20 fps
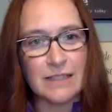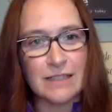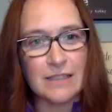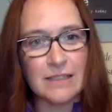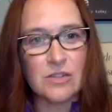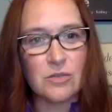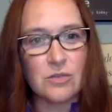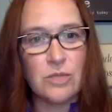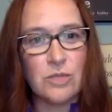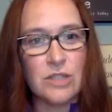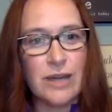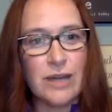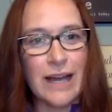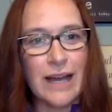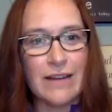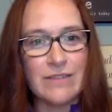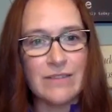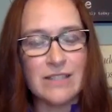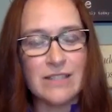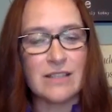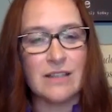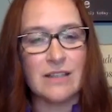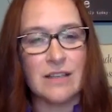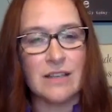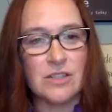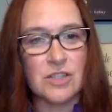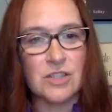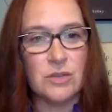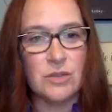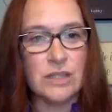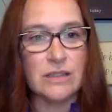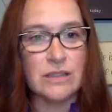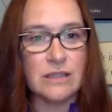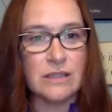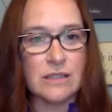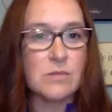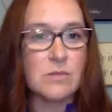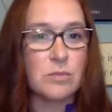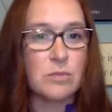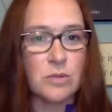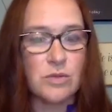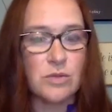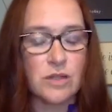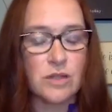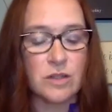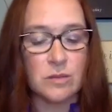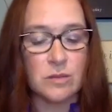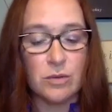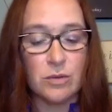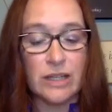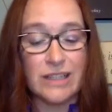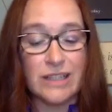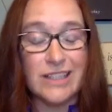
So when you have this concussion, you get this bruise on your brain,